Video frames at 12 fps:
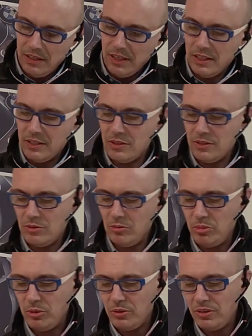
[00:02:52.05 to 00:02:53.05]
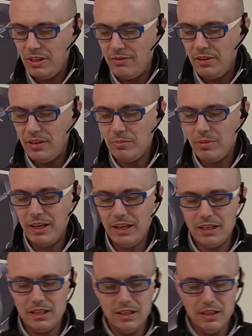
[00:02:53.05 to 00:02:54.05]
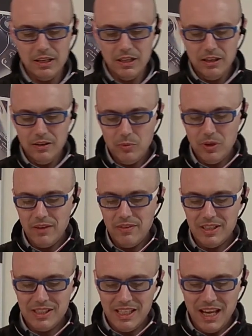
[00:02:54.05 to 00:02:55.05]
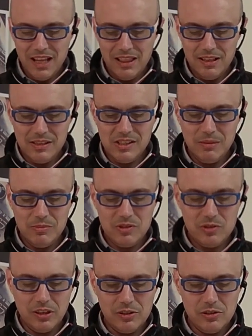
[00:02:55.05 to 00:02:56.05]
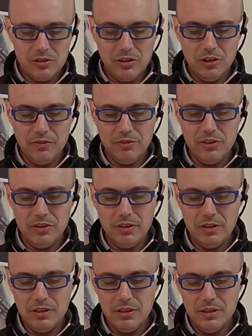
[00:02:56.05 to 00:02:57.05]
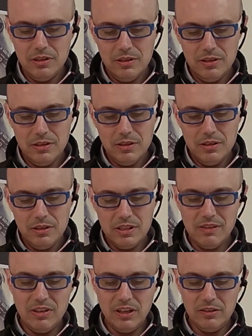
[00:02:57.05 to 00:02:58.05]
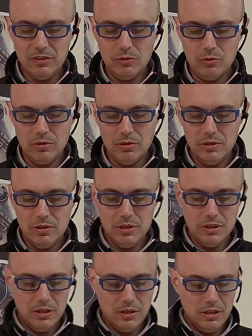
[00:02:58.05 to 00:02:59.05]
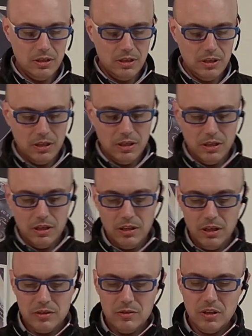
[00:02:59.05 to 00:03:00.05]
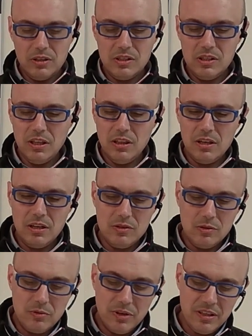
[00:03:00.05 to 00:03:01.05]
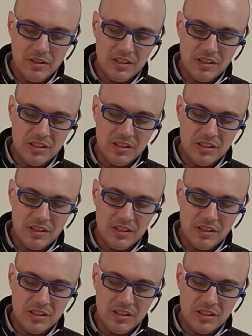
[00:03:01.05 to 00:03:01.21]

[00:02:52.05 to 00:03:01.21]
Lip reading: let's put everything back. We have exactly the same structure of the 790 Enduro. As you can see, there is already